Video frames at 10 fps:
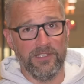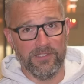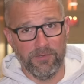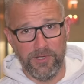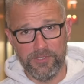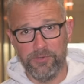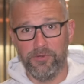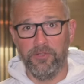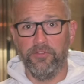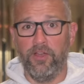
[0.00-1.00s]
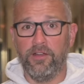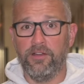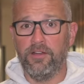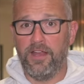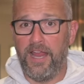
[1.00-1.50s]
a 22-year-old
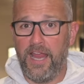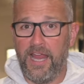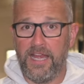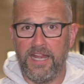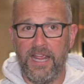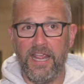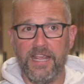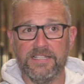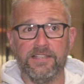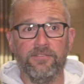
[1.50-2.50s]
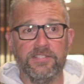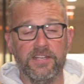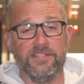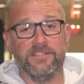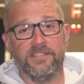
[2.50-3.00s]
daughter and a
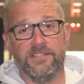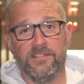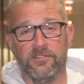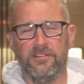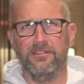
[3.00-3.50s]
17 and 16-year.